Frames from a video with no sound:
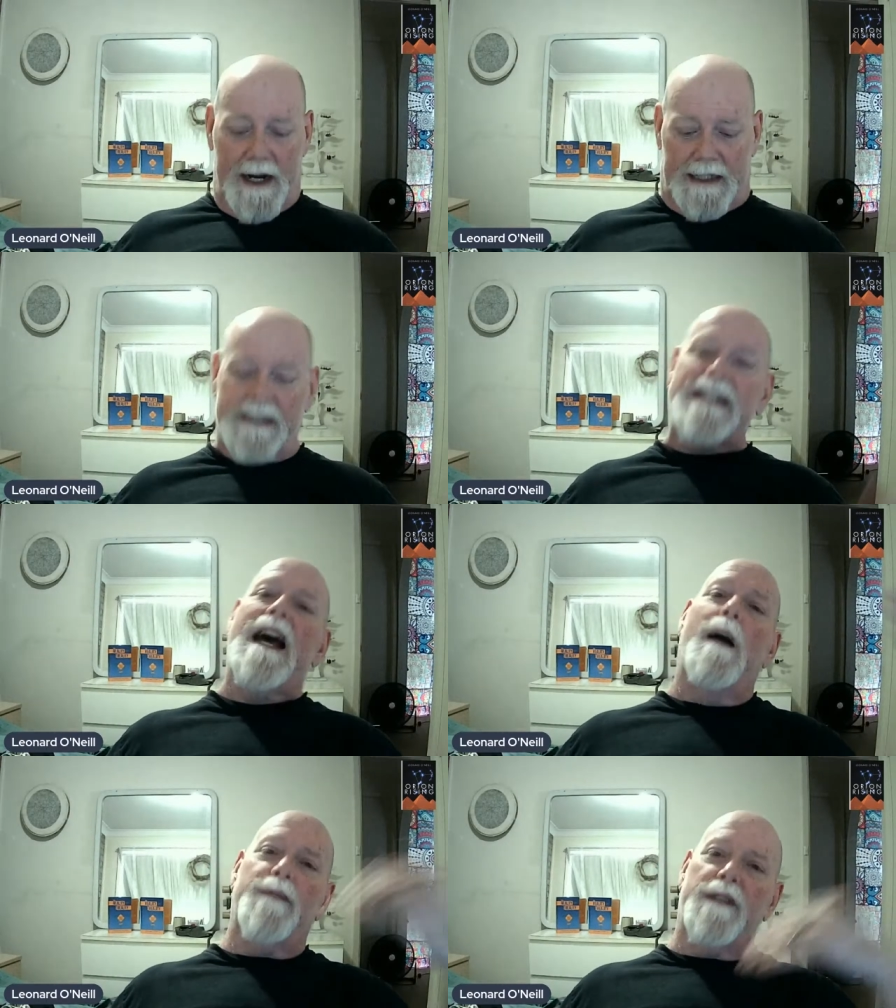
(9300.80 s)
It's the
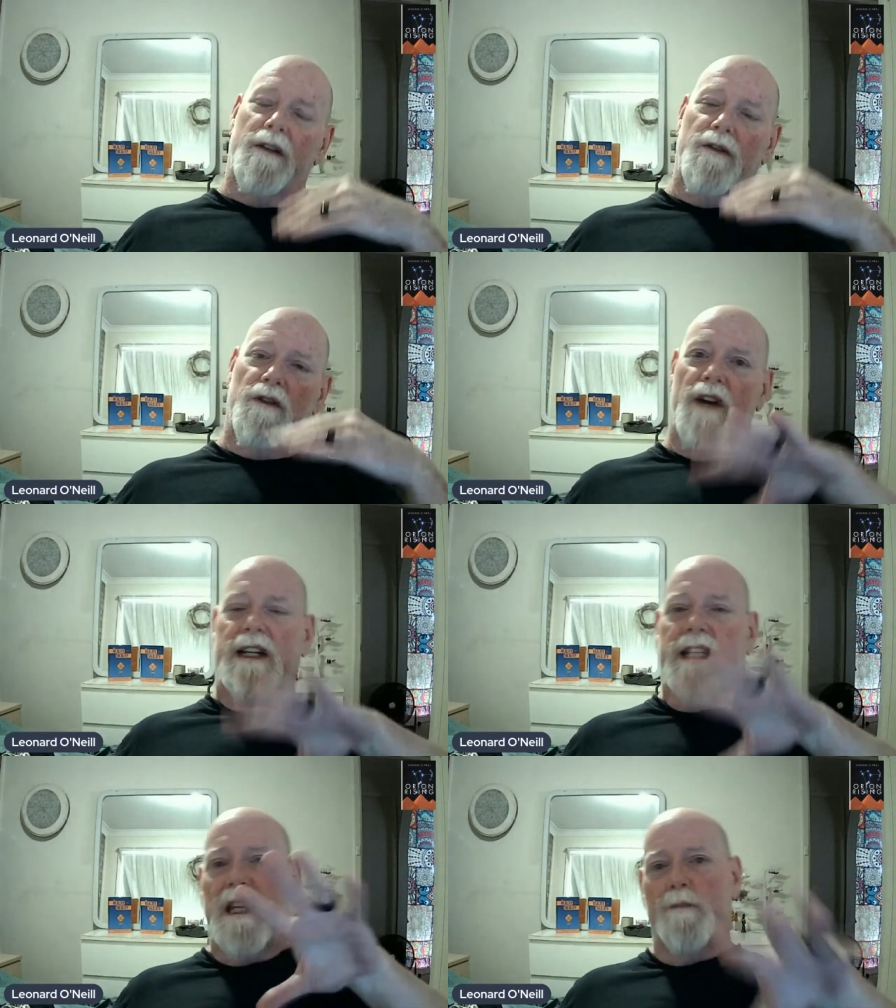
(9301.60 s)
opposite, and they're trying to
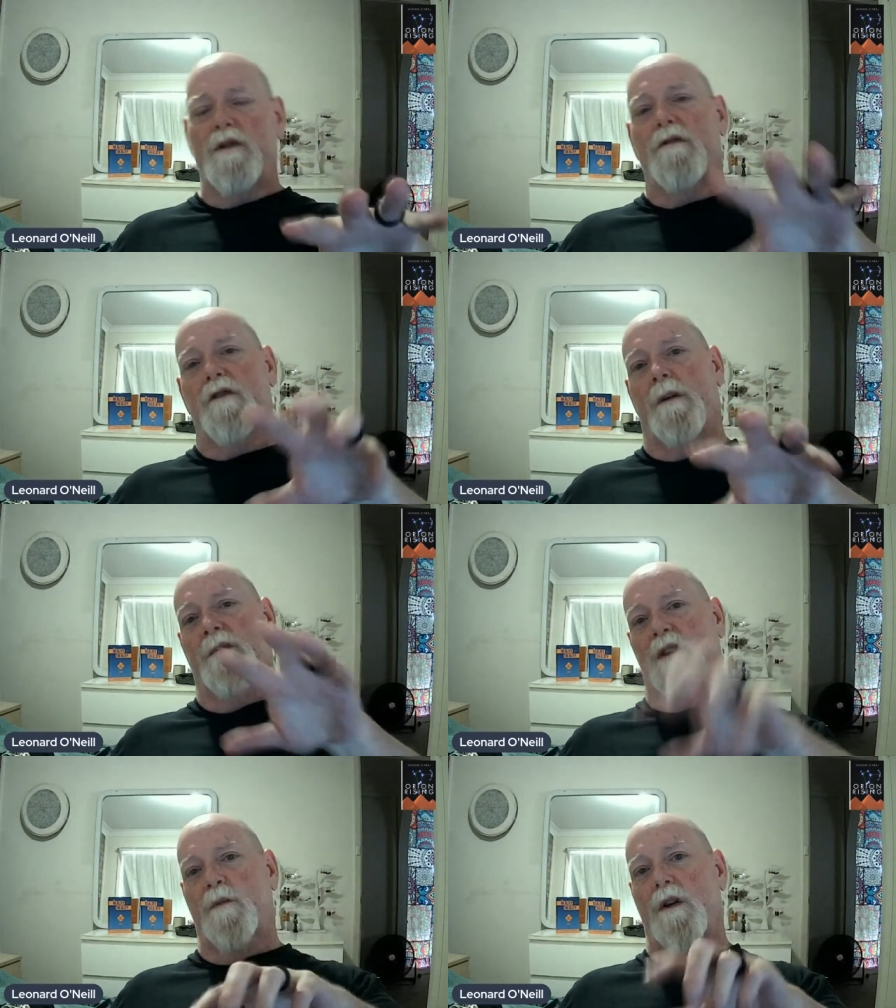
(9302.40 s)
keep you from the
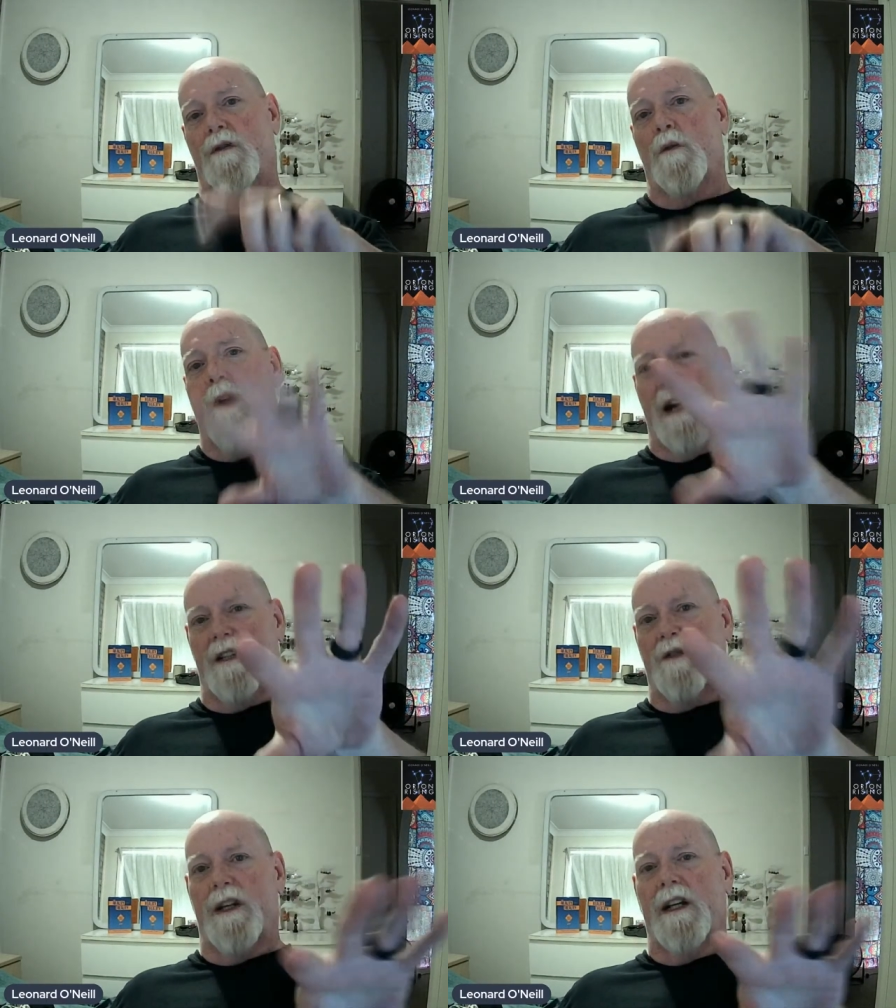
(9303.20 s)
spiritual
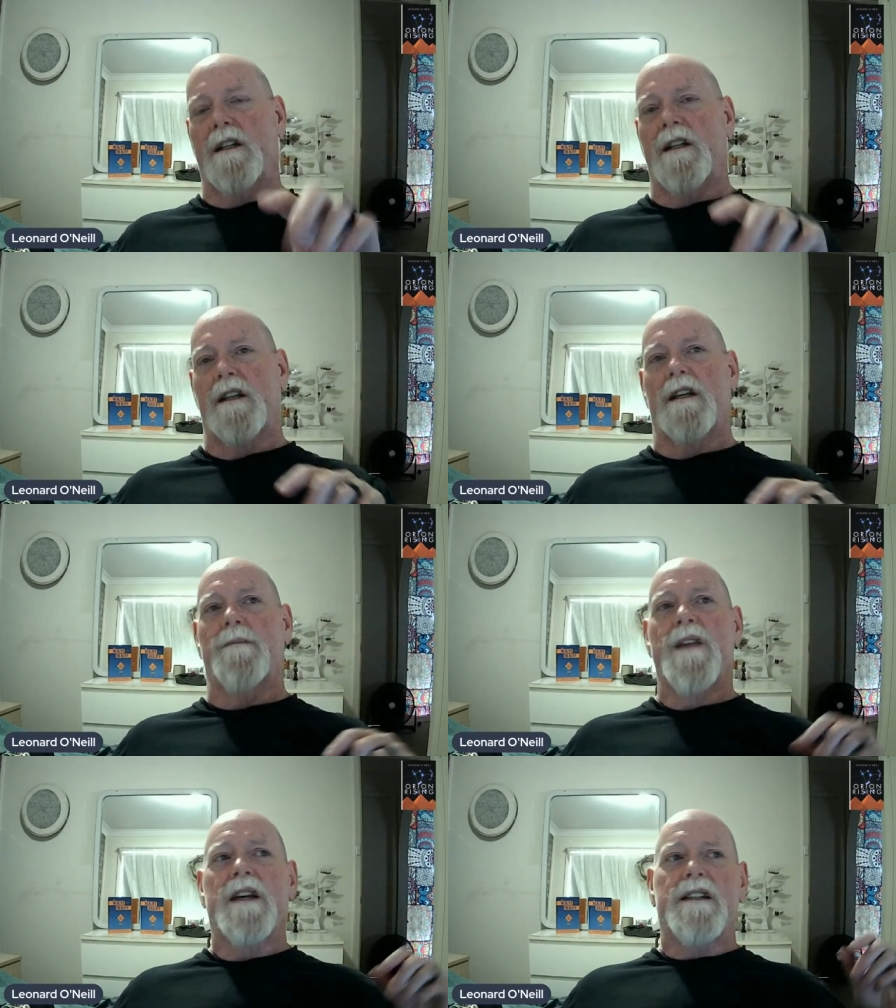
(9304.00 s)
practice. We'll get into the
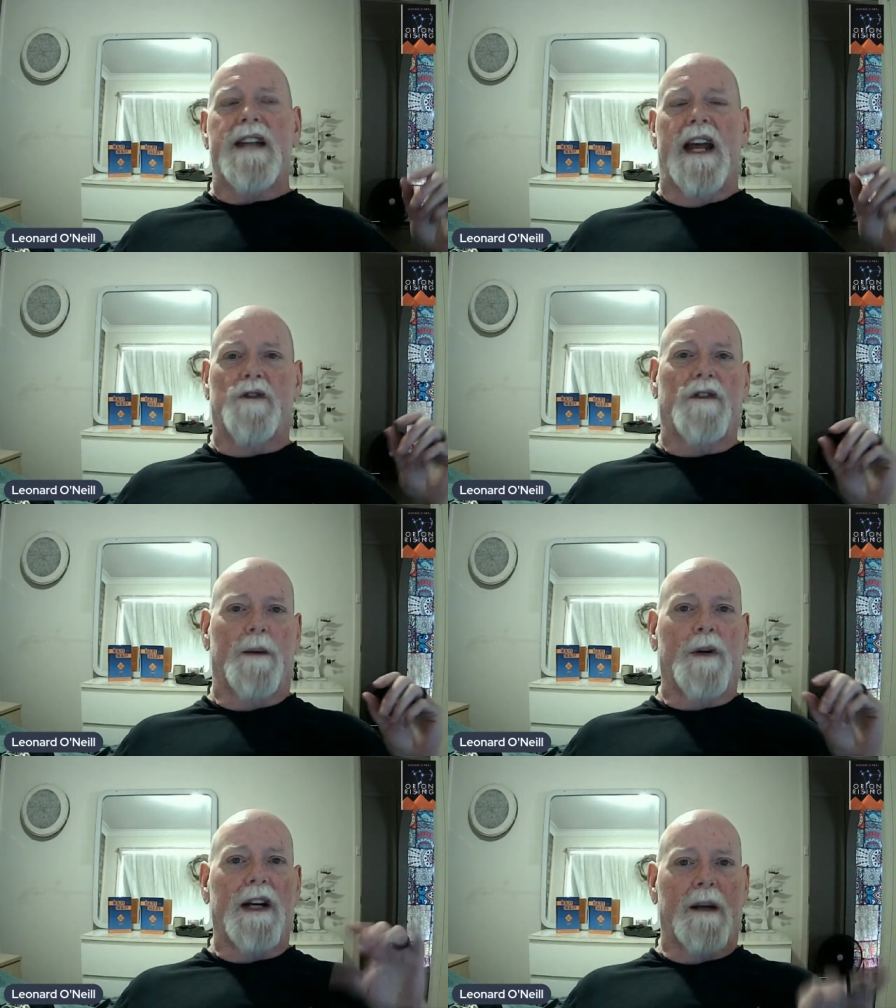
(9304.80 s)
Statue of
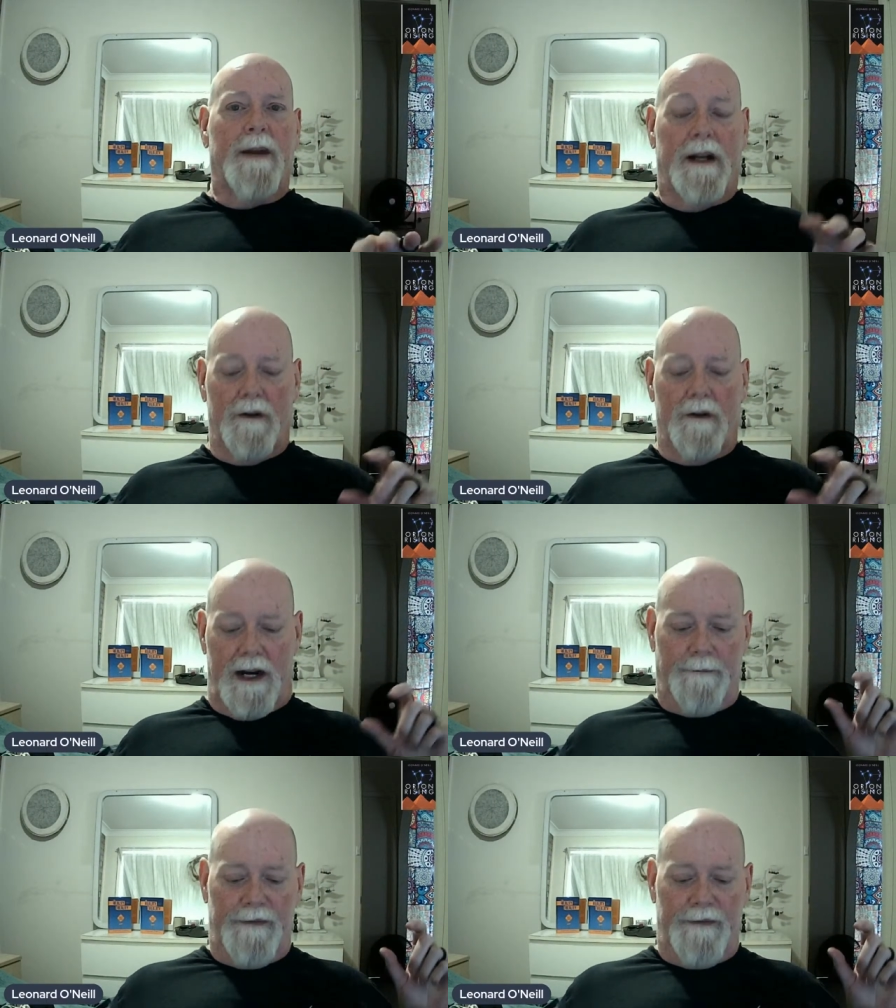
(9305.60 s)
Liberty in a minute, okay?